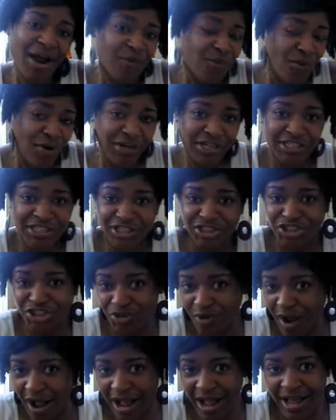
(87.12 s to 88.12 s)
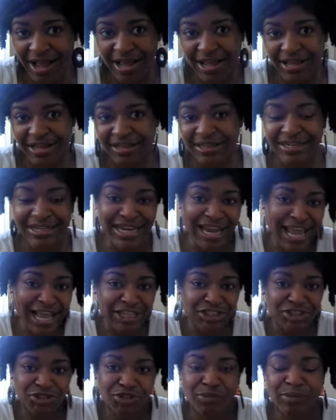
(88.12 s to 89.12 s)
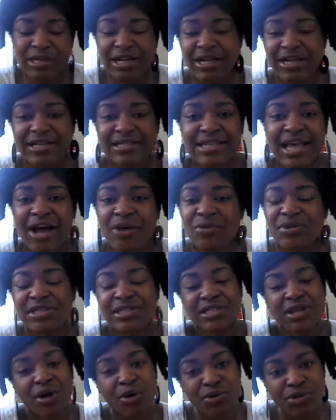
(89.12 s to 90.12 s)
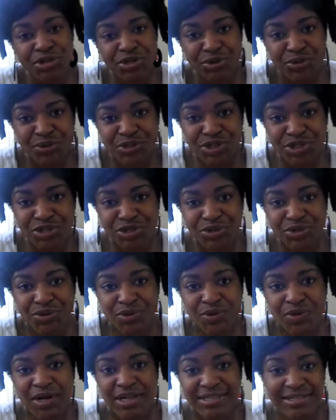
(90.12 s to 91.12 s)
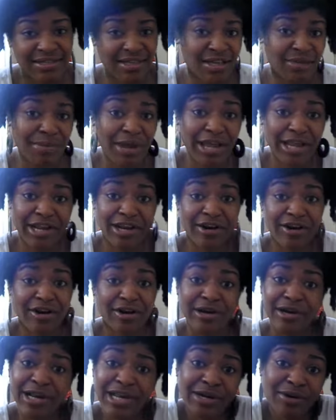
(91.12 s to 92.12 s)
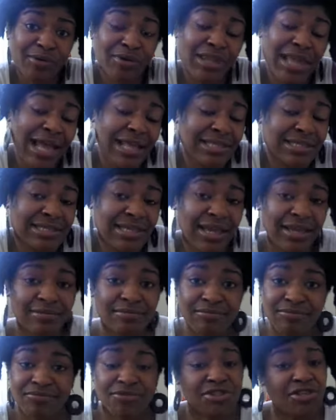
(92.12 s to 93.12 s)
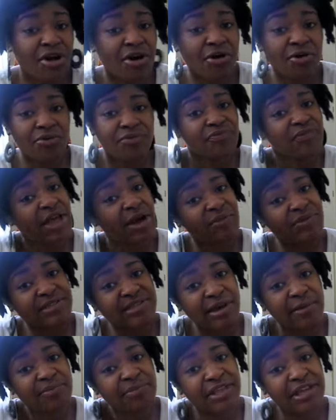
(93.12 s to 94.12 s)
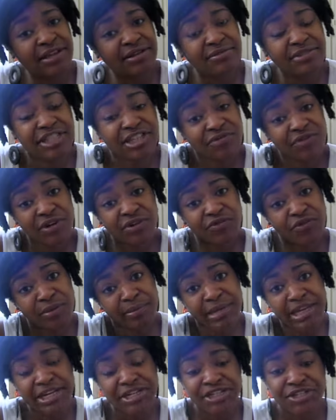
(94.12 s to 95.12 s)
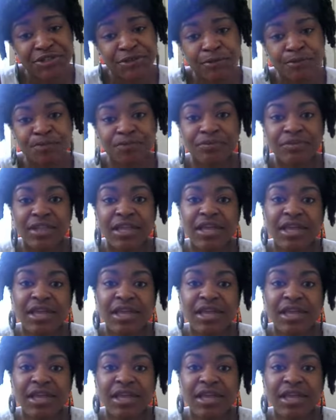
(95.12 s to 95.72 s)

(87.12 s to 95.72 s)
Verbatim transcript: I wanted to try natural because I was so used to seeing my hair in a relaxed state. So that was something different for me to do.